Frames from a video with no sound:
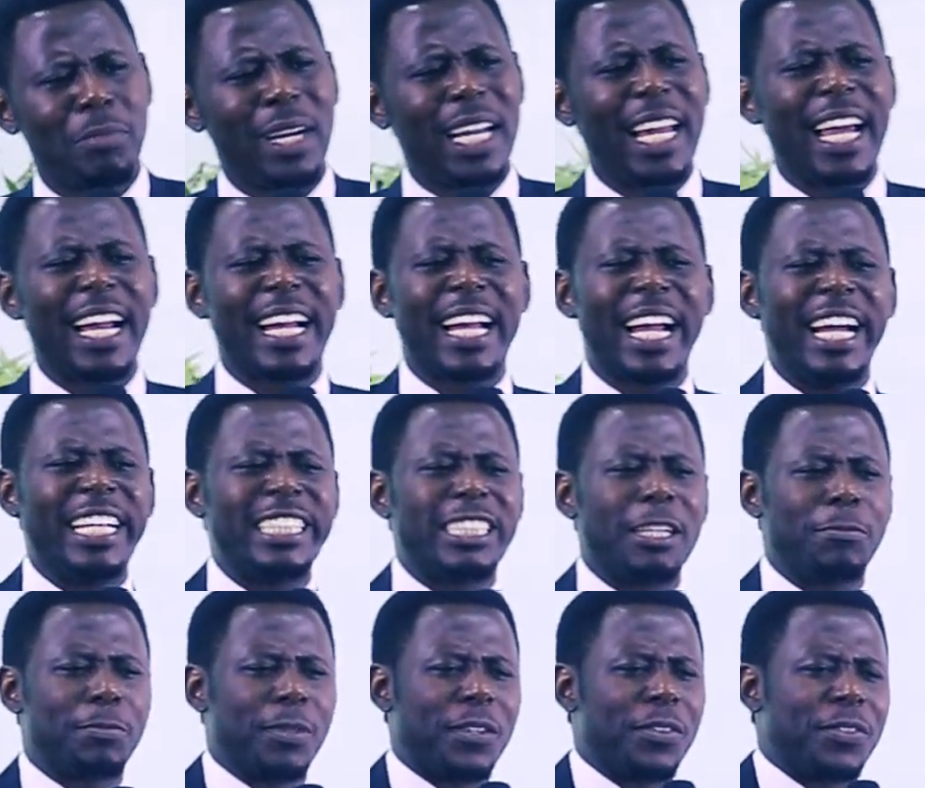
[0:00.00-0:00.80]

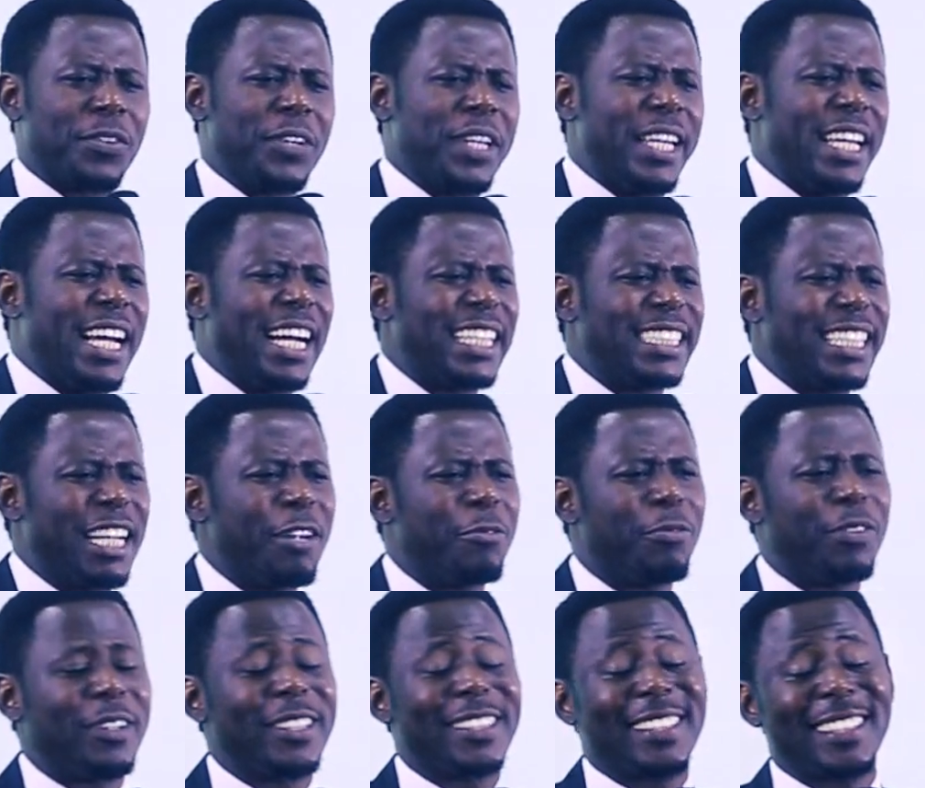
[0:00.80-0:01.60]
Malachi chapter three and
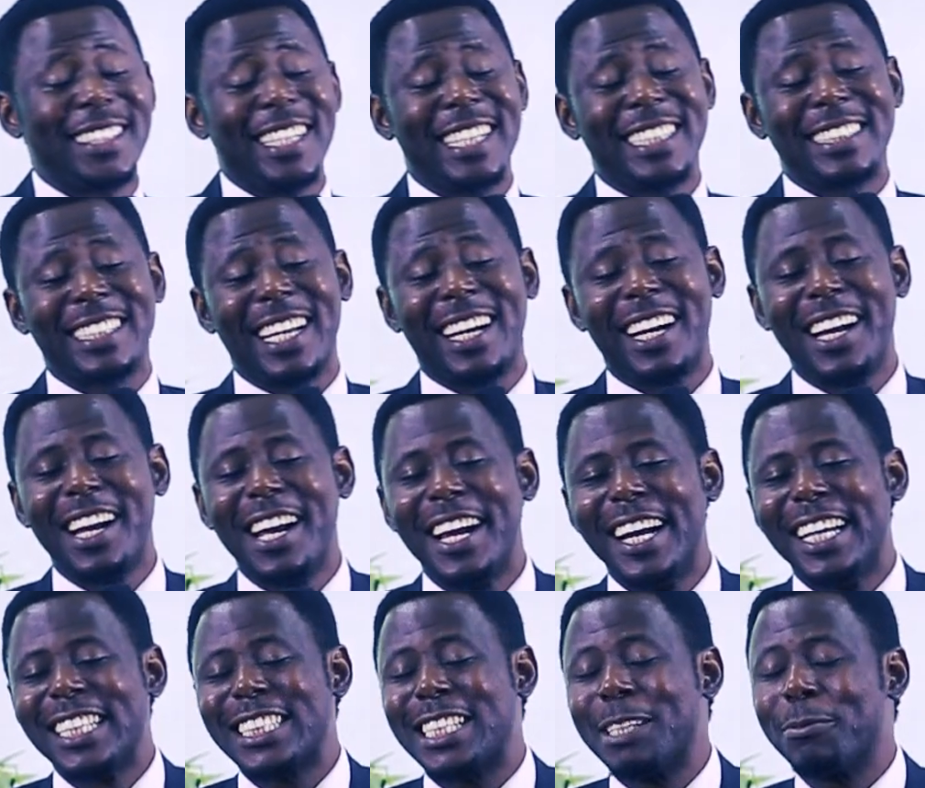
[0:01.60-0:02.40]
then verse six, uh,
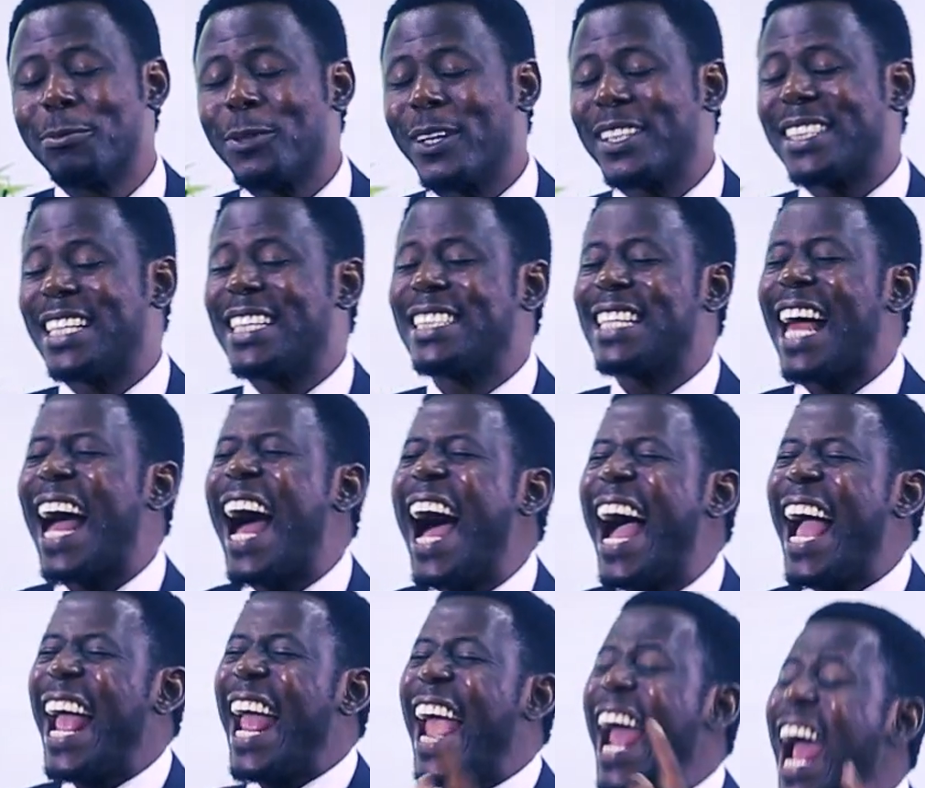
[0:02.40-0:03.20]
scripture says,
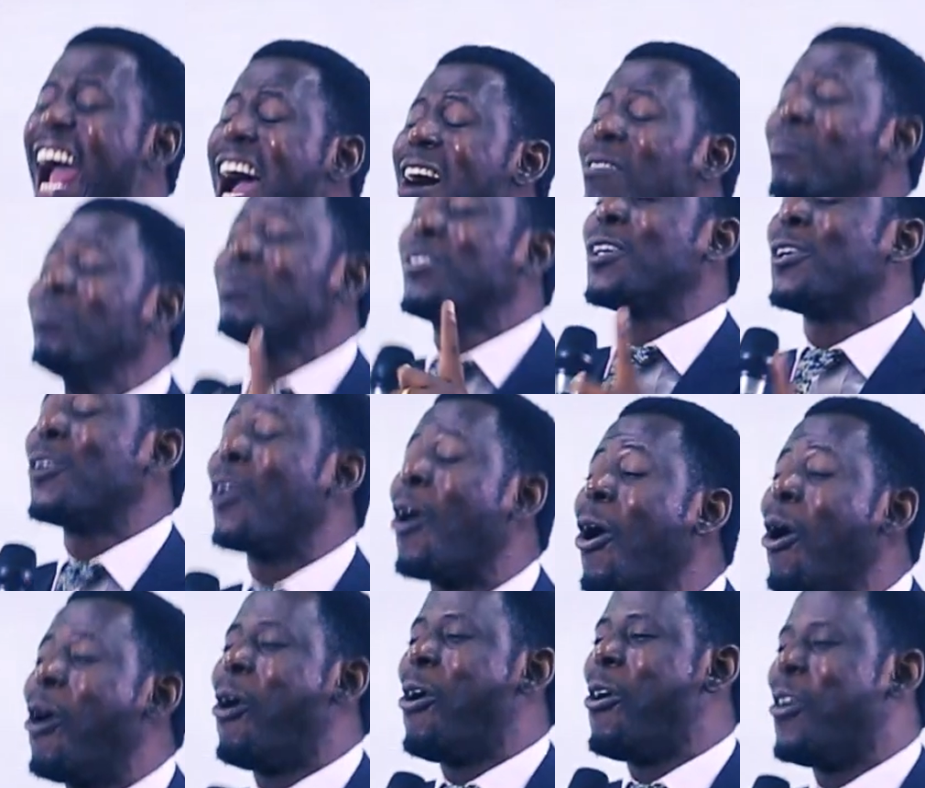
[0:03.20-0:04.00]
I am the
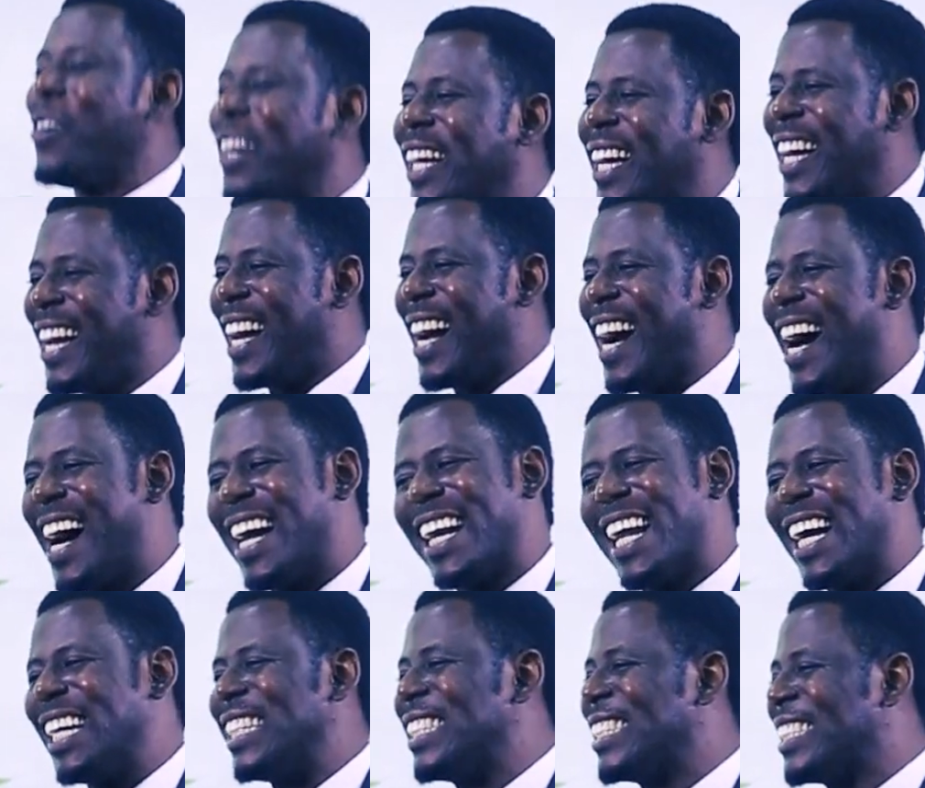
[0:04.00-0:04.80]
Lord
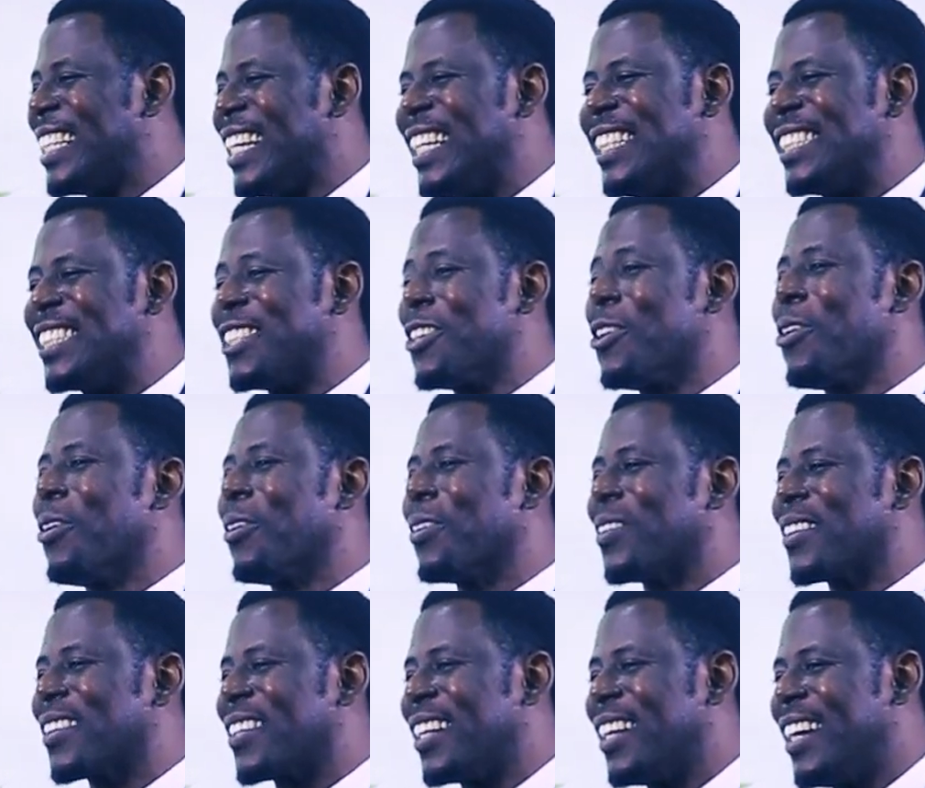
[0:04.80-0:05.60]
and I change
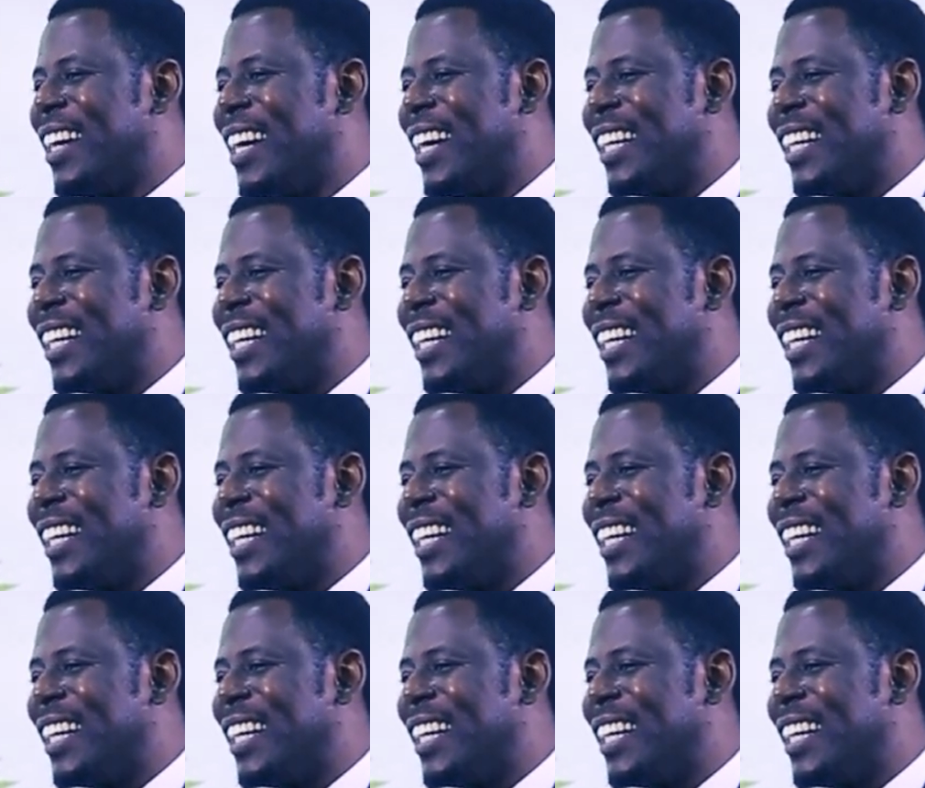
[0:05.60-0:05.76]
not.